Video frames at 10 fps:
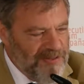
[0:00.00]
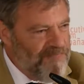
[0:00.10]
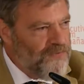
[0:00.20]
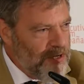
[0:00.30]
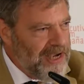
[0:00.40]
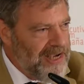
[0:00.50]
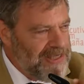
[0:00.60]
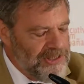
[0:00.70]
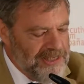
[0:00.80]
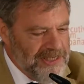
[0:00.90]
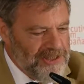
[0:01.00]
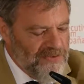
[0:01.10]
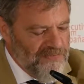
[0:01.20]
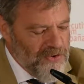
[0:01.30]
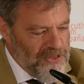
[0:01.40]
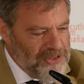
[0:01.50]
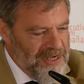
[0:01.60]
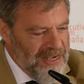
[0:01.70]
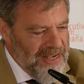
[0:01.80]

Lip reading: The forecast, yes, of course.